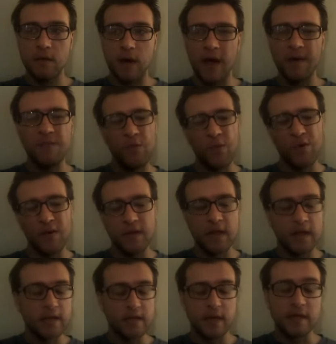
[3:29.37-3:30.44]

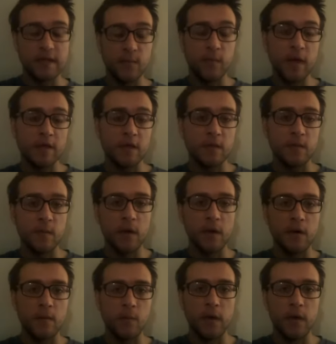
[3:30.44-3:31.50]
it depends on the
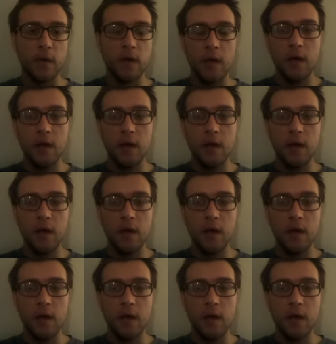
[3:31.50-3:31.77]
parent, but